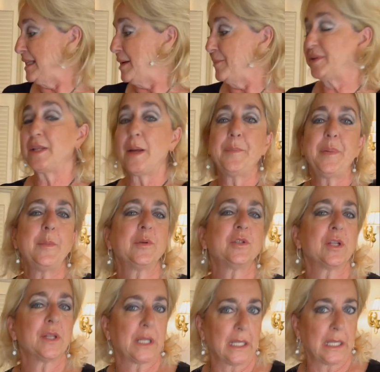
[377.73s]
Some people
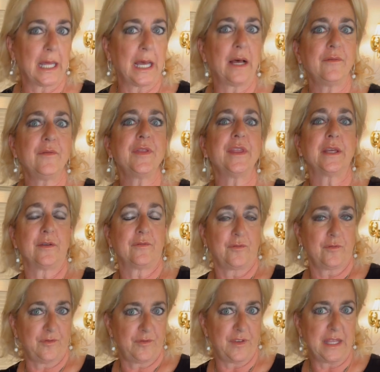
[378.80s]
just love the
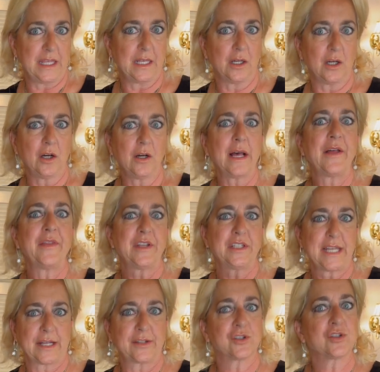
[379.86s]
feel and the
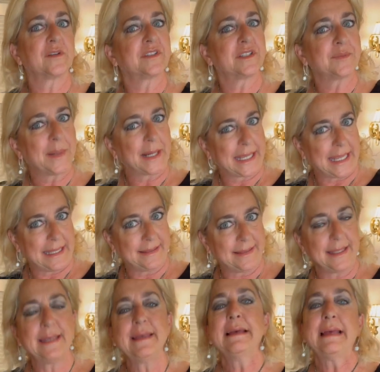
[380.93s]
texture of
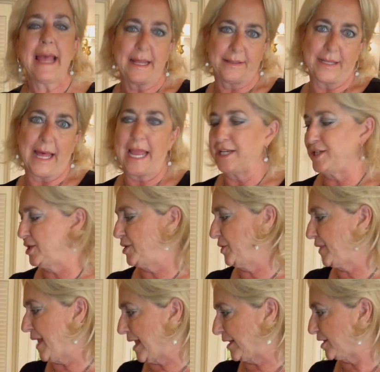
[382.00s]
spaghetti, as I do.
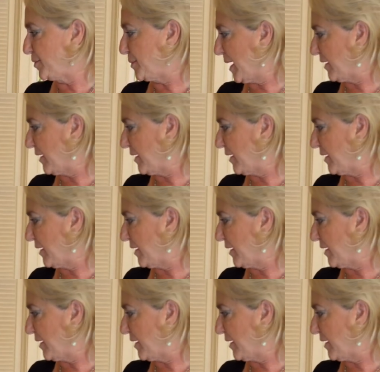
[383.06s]
That's my